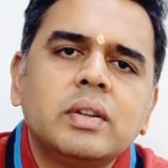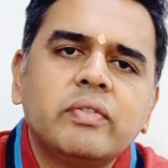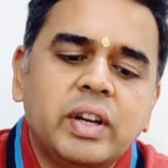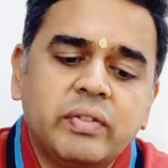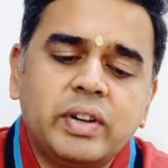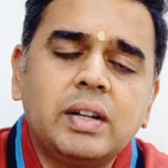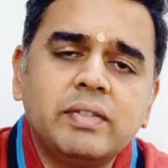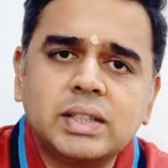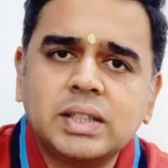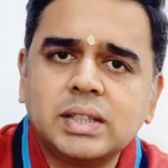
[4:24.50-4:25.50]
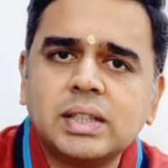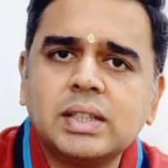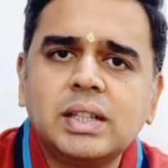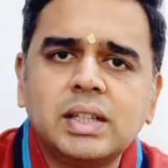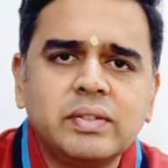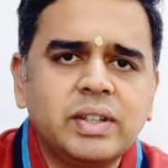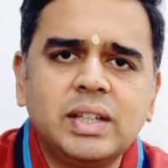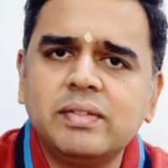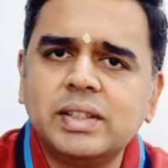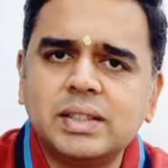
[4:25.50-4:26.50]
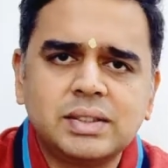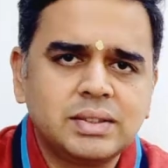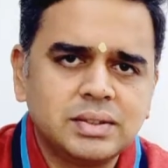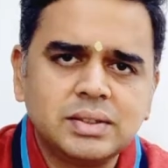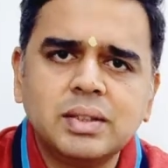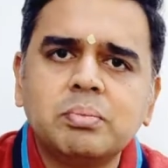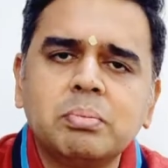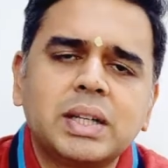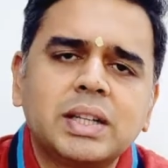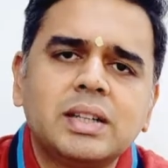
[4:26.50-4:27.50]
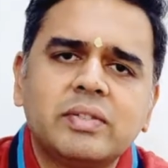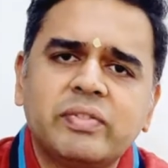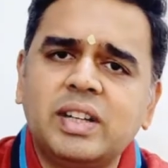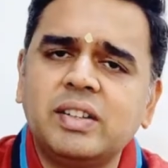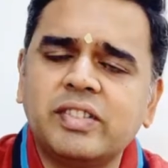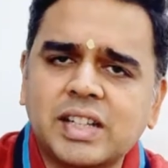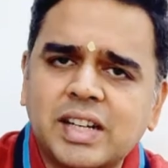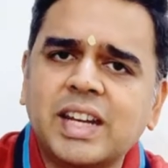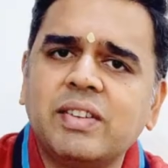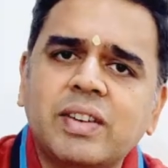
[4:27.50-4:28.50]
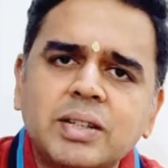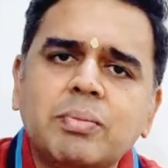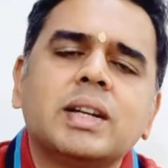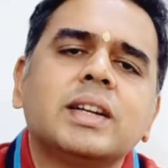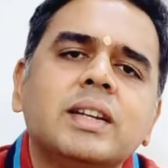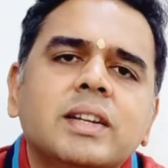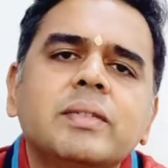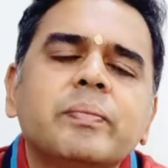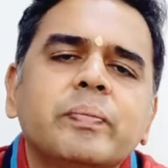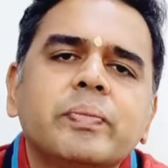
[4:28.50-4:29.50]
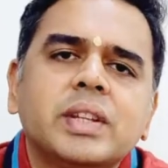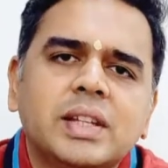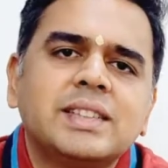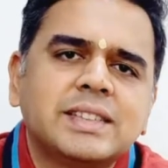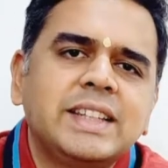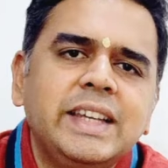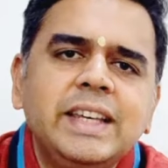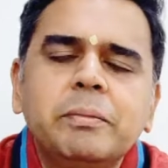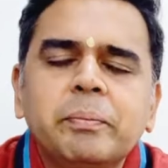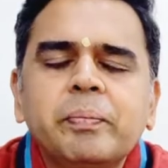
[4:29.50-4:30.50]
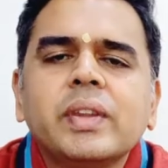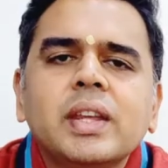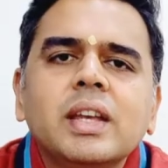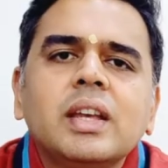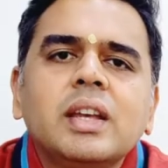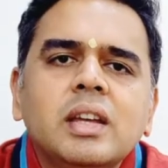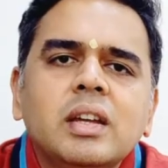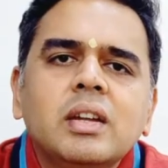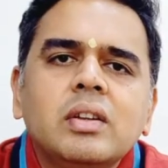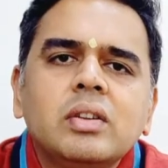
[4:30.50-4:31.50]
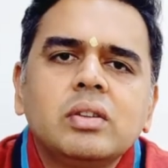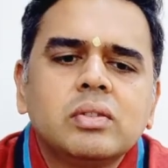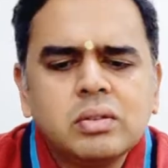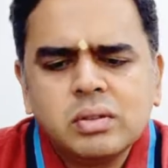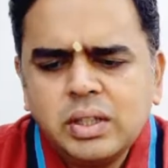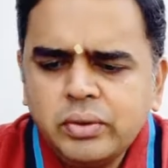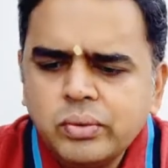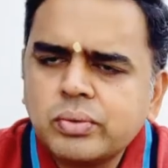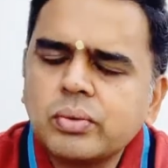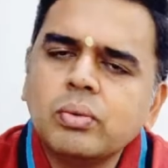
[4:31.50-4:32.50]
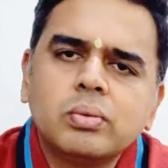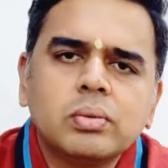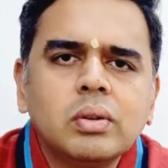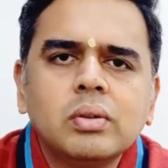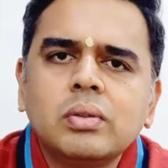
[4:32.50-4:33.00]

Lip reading: filled with curd, filled with butter, filled with clarified butter, that's ghee. So he used to